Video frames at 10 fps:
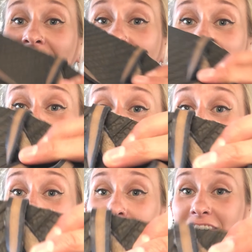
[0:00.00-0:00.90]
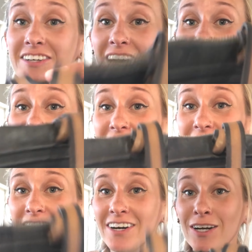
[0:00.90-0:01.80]
a car
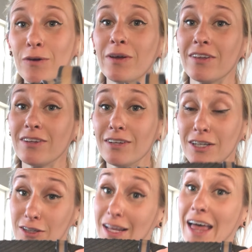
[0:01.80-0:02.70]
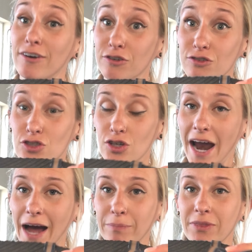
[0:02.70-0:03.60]
tire with a little leather
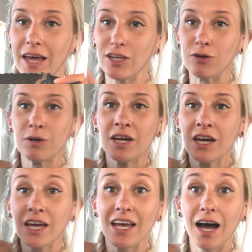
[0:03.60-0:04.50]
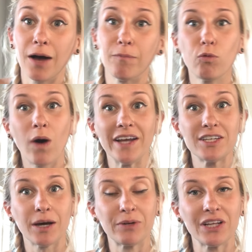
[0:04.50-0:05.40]
strap that you wind
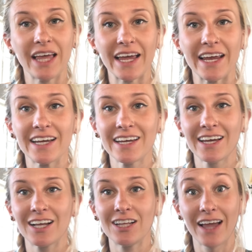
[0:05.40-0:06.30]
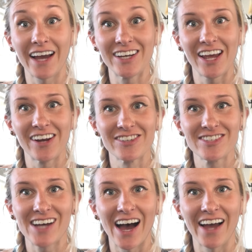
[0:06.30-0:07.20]
up your leg, gladiator
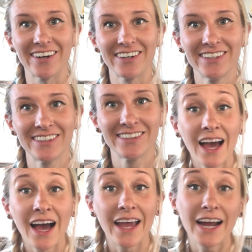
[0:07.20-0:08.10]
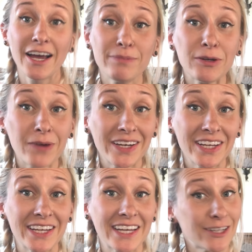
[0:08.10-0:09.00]
style. And I've been
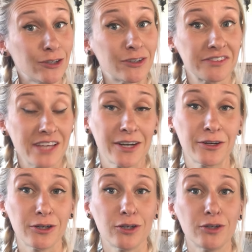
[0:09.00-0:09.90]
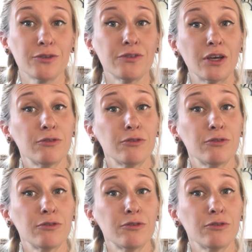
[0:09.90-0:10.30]
running in Luna sandals